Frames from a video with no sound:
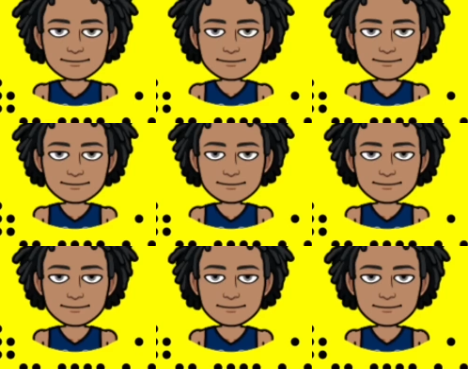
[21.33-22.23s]

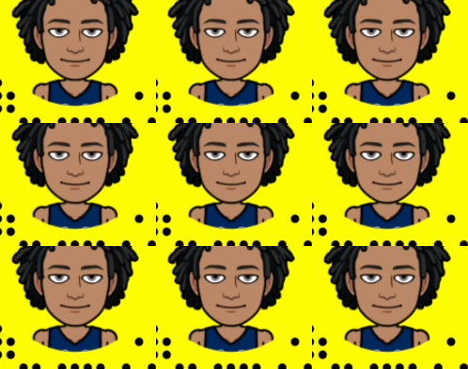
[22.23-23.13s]

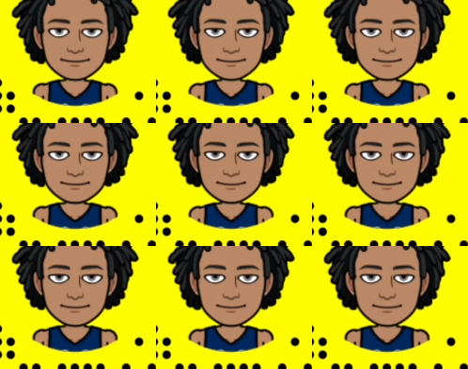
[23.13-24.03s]

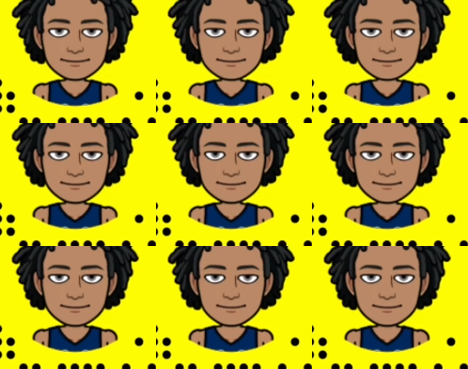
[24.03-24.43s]
(no one is talking)